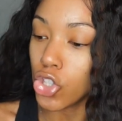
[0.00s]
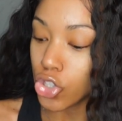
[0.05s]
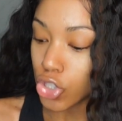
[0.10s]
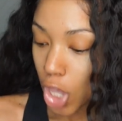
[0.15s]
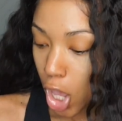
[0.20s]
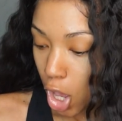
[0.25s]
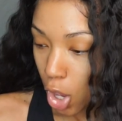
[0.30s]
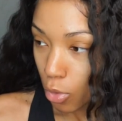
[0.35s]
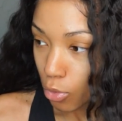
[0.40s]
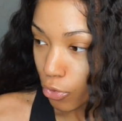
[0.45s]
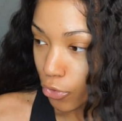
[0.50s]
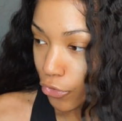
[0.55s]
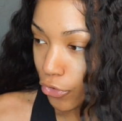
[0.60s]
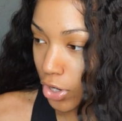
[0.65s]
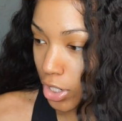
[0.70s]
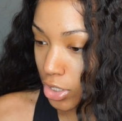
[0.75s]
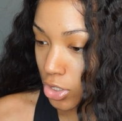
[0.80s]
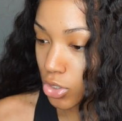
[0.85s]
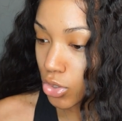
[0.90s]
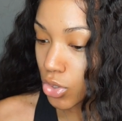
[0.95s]
So
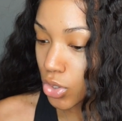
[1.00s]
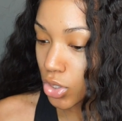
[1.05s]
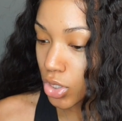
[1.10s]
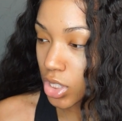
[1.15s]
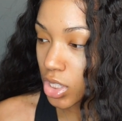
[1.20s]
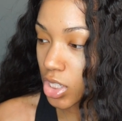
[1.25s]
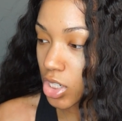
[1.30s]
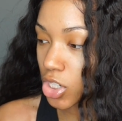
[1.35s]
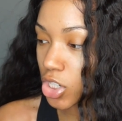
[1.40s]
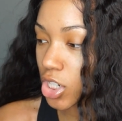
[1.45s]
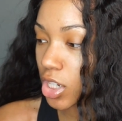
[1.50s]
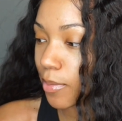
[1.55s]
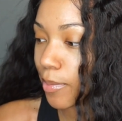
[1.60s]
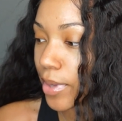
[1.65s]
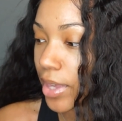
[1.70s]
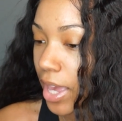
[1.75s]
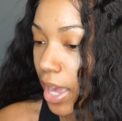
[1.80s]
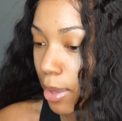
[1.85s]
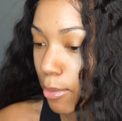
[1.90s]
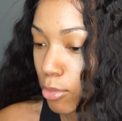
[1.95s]
frontals should
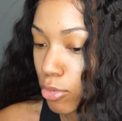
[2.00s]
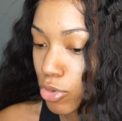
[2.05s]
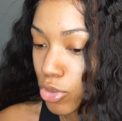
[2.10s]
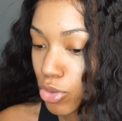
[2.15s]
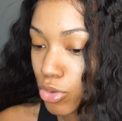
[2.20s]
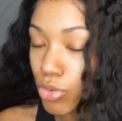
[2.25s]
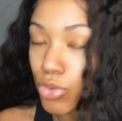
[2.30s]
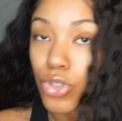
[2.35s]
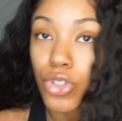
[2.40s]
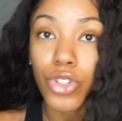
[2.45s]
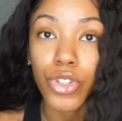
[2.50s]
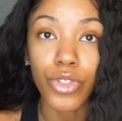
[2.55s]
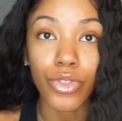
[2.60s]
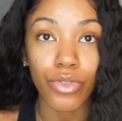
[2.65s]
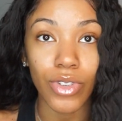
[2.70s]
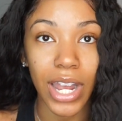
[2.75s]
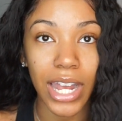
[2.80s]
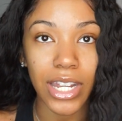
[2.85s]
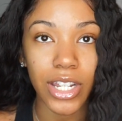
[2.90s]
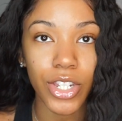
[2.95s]
be able to
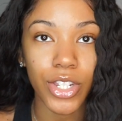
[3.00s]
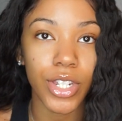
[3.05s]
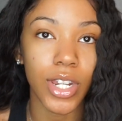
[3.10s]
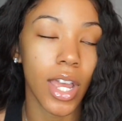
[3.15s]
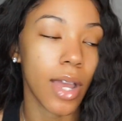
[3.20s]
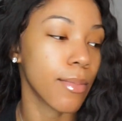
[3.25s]
stretch.